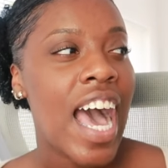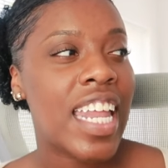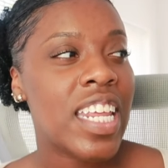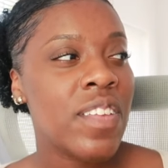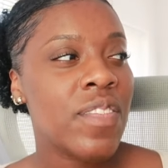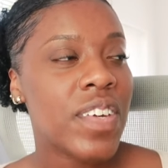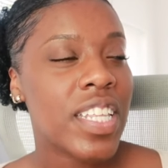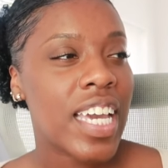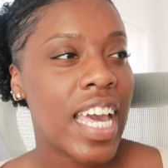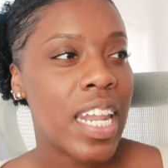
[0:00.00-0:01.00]
I didn't feel
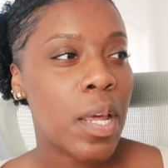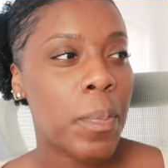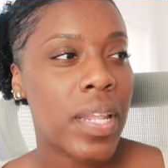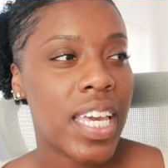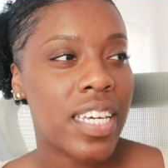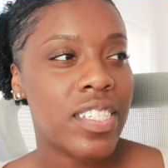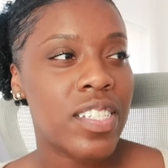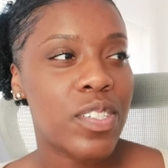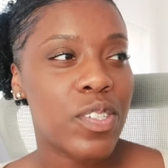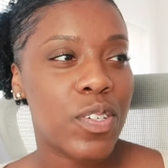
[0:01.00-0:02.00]
like I had a place
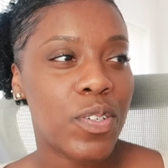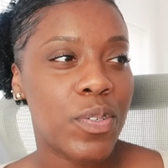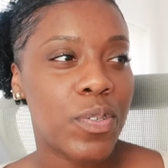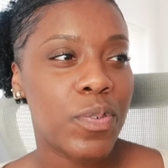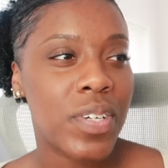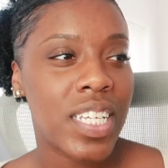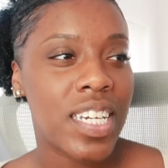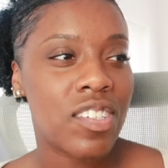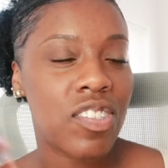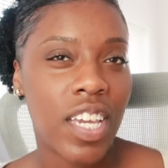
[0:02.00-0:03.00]
to
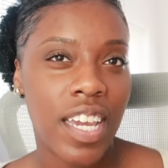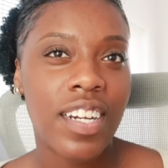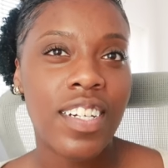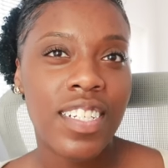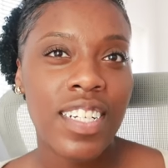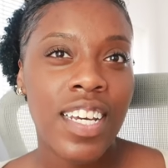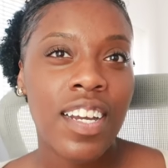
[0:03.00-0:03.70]
really share